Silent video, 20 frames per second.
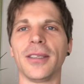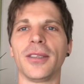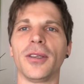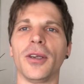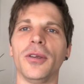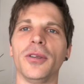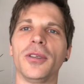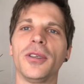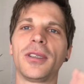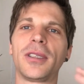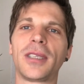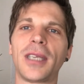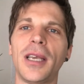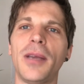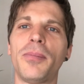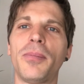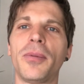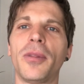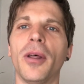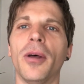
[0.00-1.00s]
So just
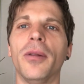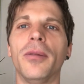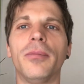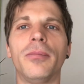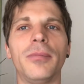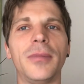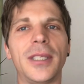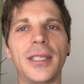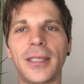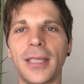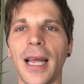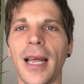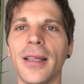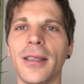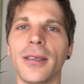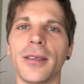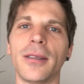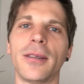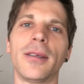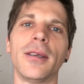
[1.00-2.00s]
keep the
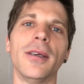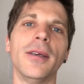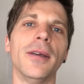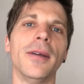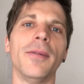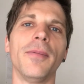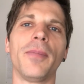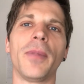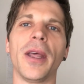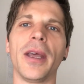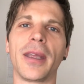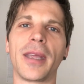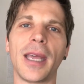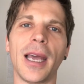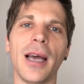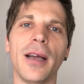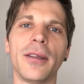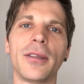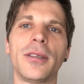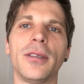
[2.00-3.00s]
standard
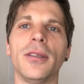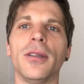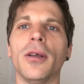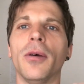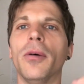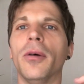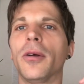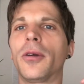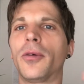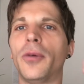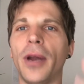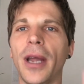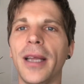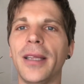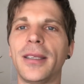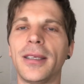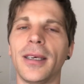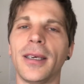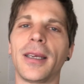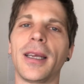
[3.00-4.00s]
account, the
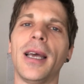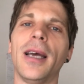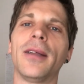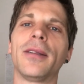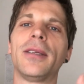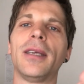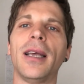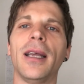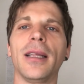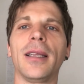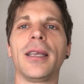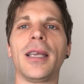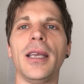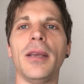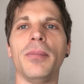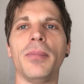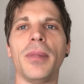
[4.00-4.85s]
creator account, and keep